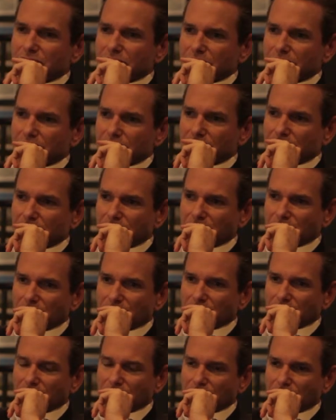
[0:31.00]

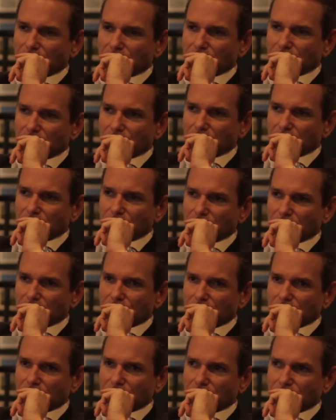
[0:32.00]

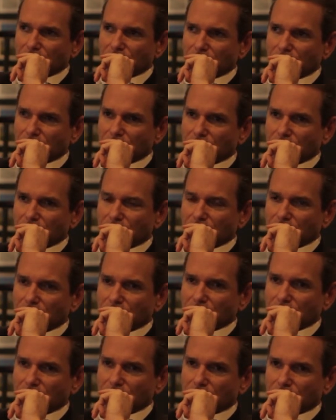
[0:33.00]

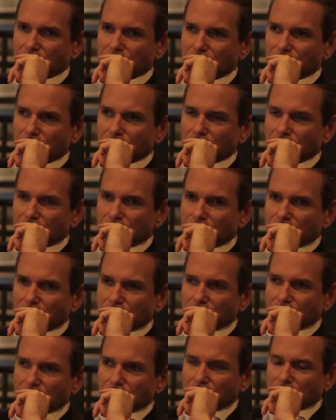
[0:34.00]

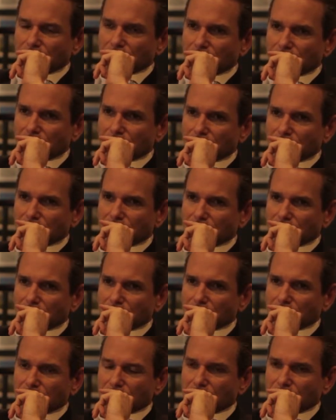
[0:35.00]

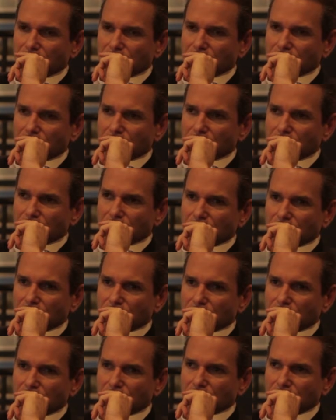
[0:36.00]

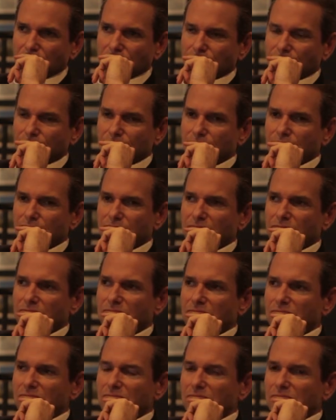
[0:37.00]

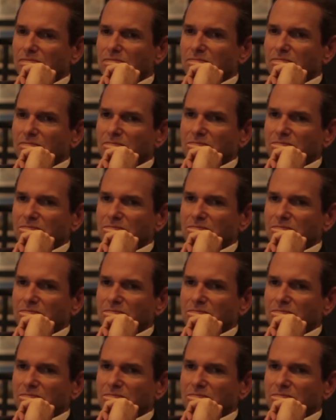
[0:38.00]
This person isn't speaking.